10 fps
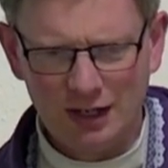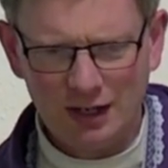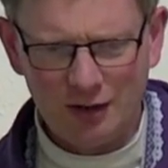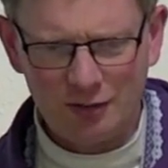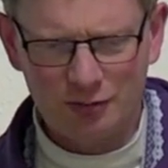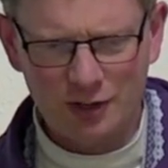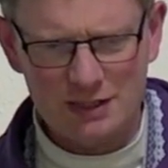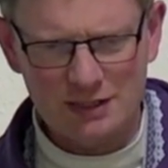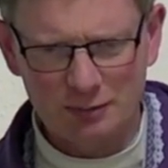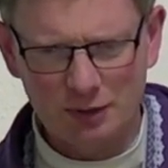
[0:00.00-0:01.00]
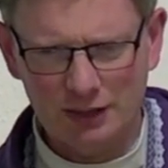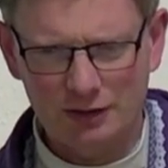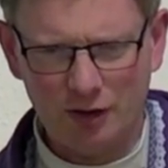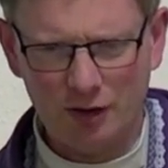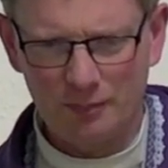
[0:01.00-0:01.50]
of phrasing it, but like there
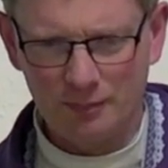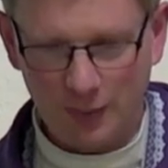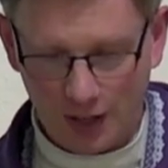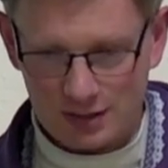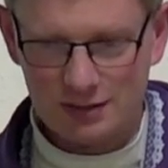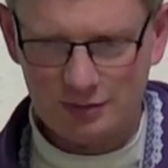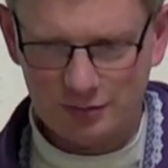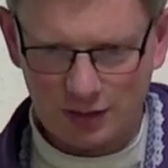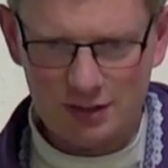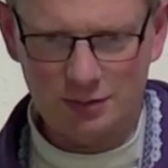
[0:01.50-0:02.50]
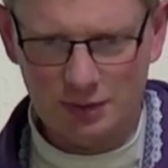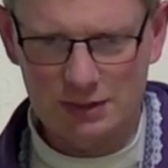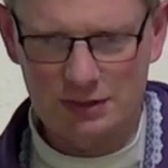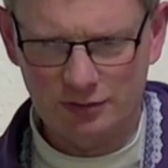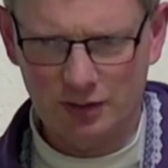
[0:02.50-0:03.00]
are positive consequences
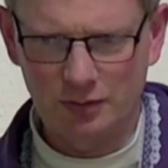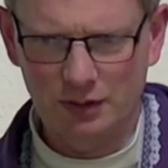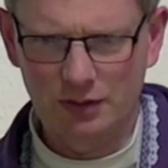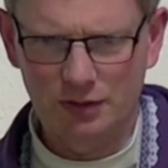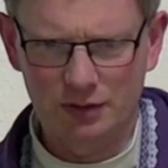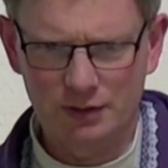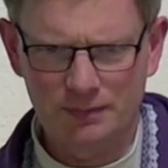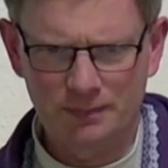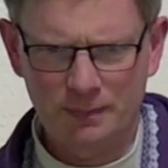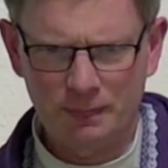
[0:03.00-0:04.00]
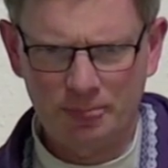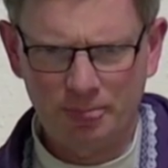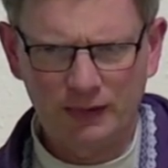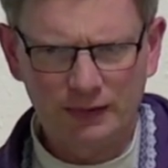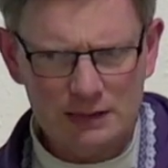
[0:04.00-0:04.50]
to following the Lord
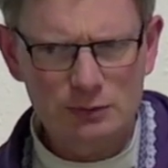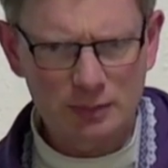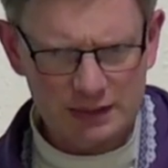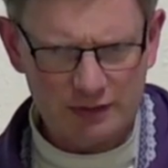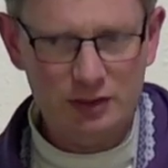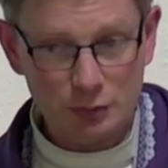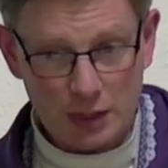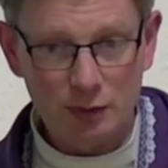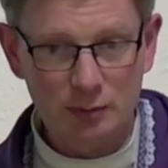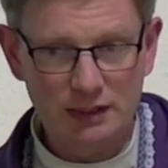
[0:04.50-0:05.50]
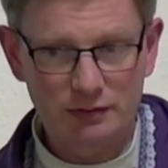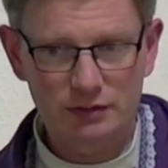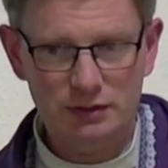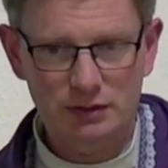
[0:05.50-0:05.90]
things will be different, we will be different,